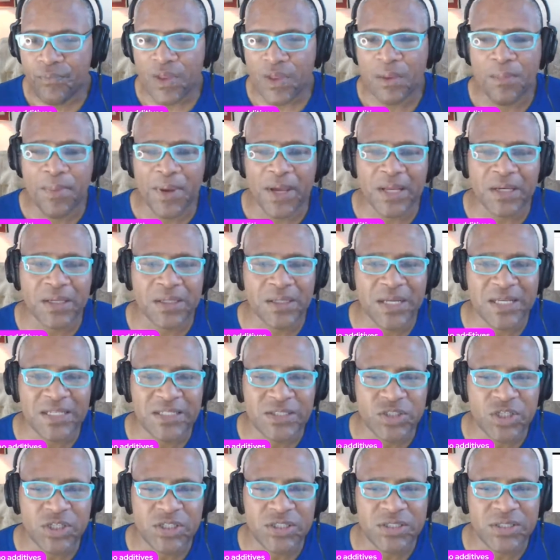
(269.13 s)
but let's
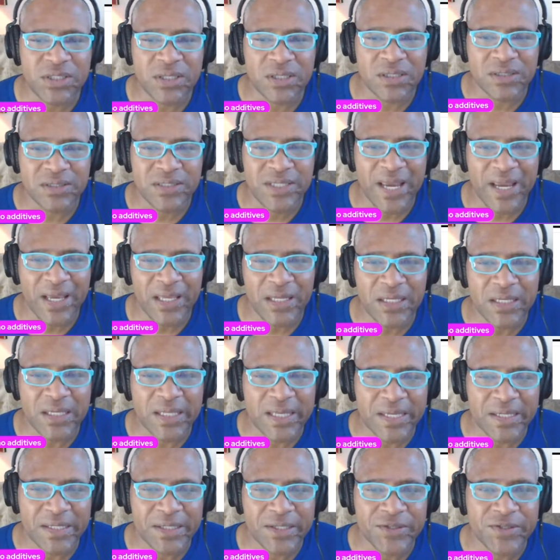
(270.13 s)
just take a
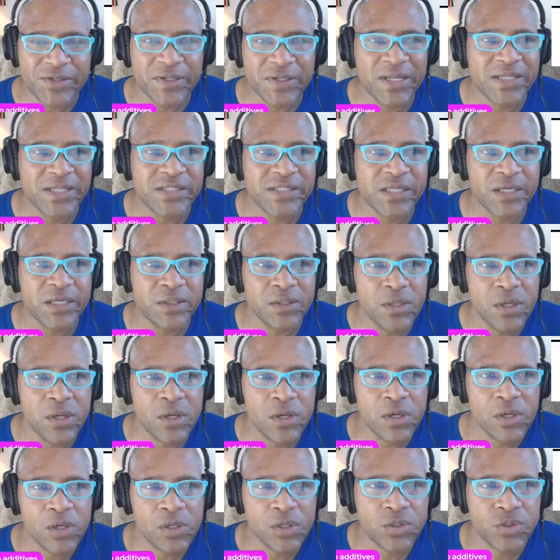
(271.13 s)
listen
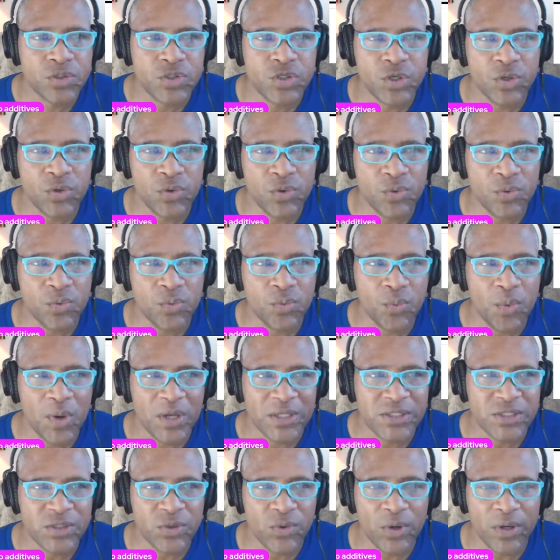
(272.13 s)
to
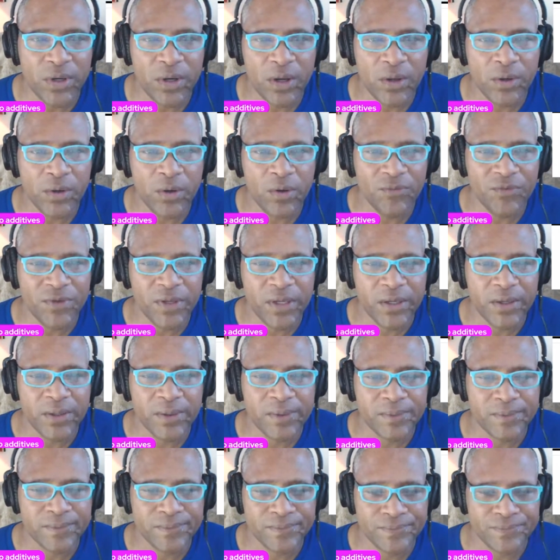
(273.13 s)
what's going on over
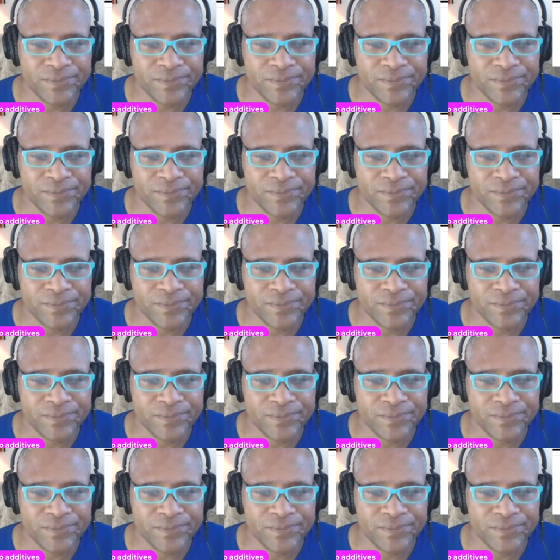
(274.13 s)
here.